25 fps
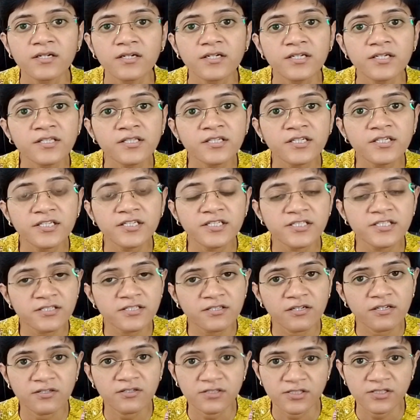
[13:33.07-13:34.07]
Increased
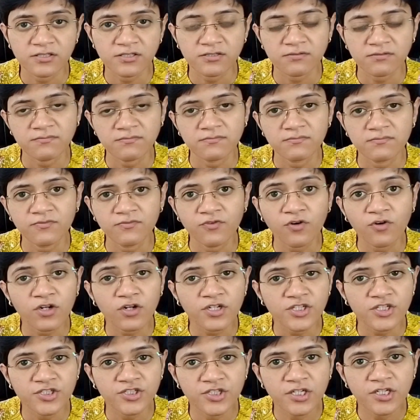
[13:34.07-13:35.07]
thirst
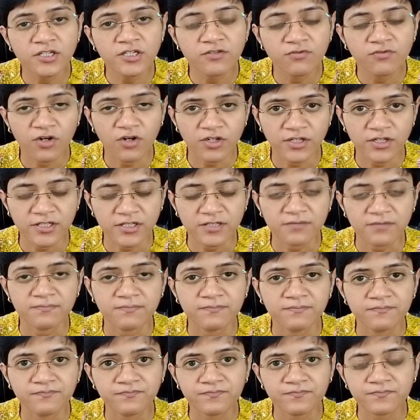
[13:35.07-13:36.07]
for chilled water.
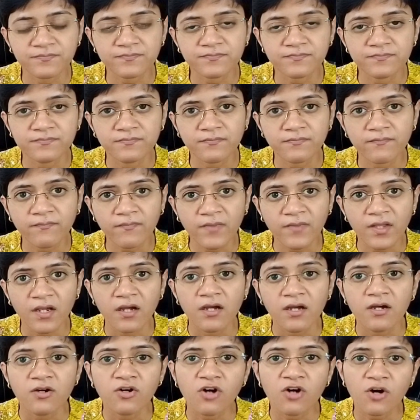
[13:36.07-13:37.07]

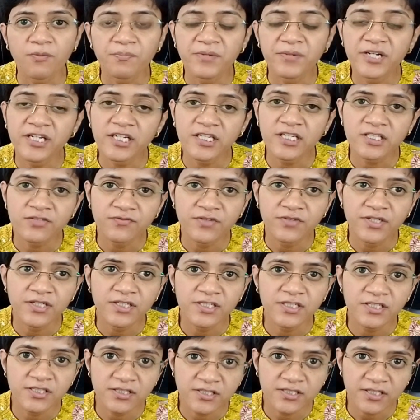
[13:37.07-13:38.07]
Coppery
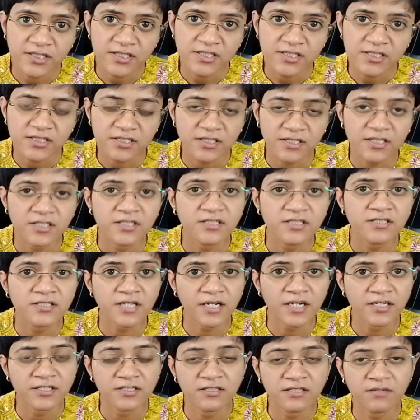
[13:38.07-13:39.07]
sweetish taste
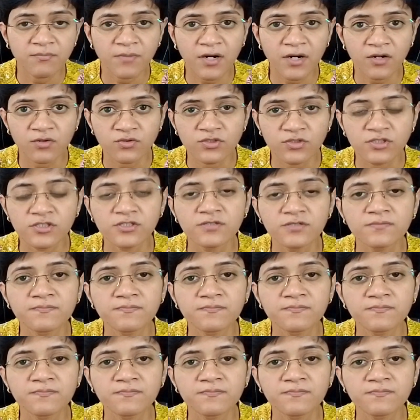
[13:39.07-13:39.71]
inside the mouth,